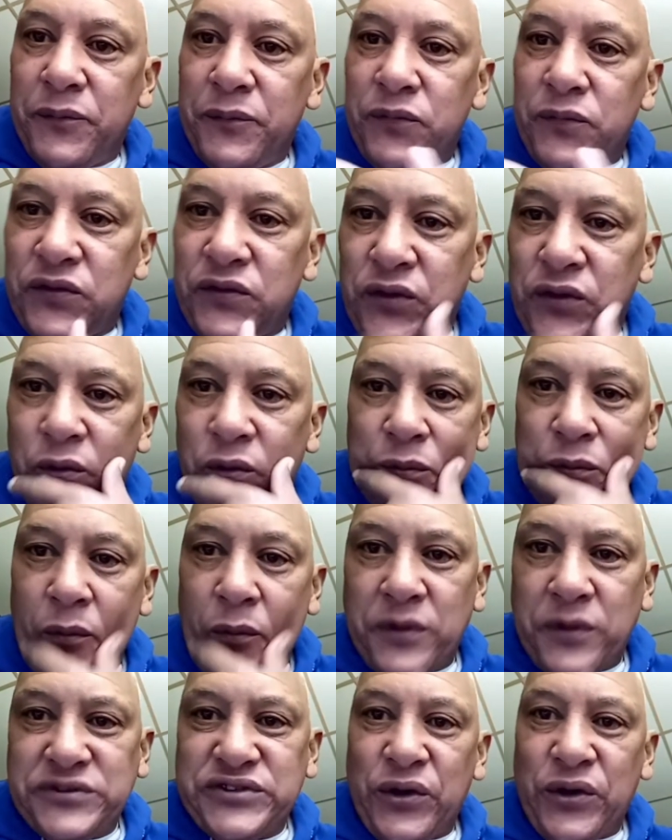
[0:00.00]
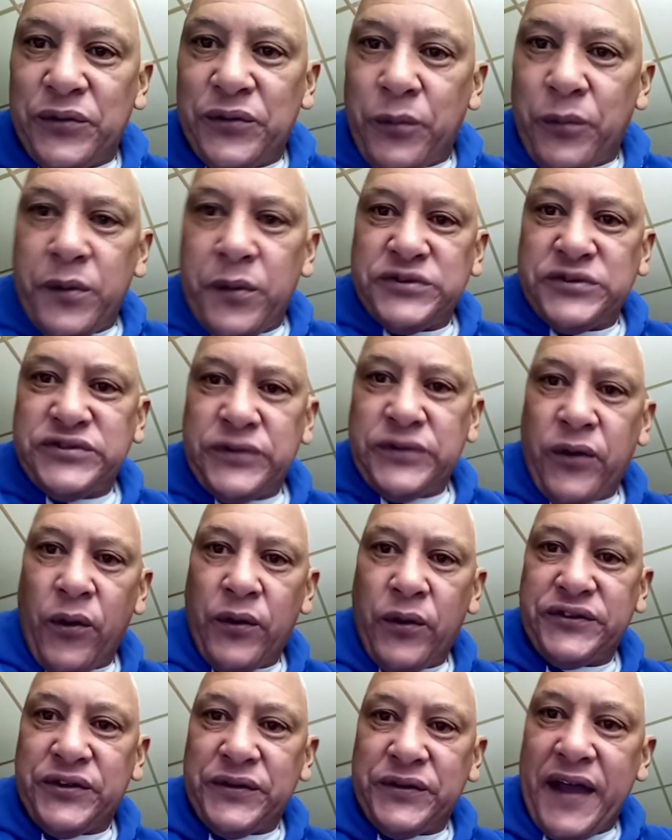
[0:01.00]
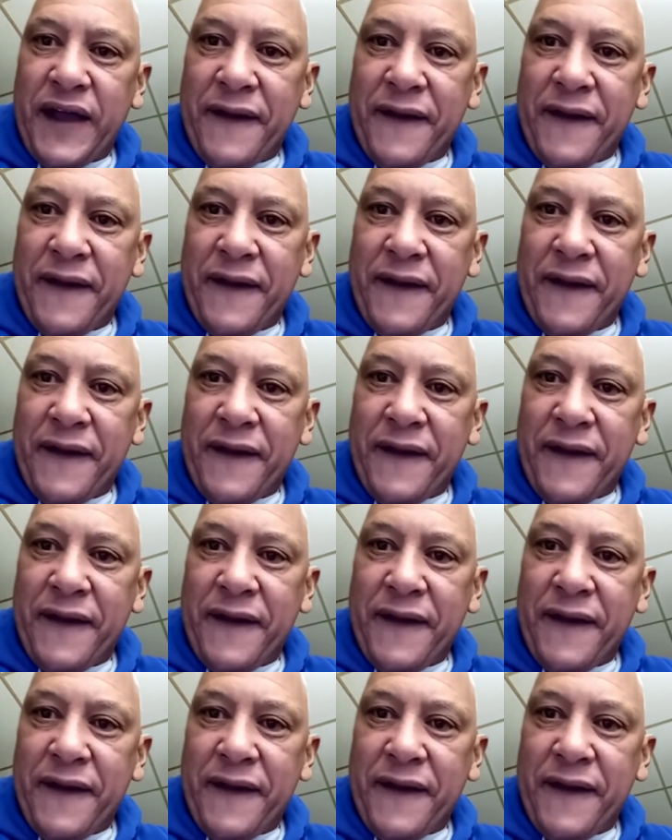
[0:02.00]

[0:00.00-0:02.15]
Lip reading: What would you go into now?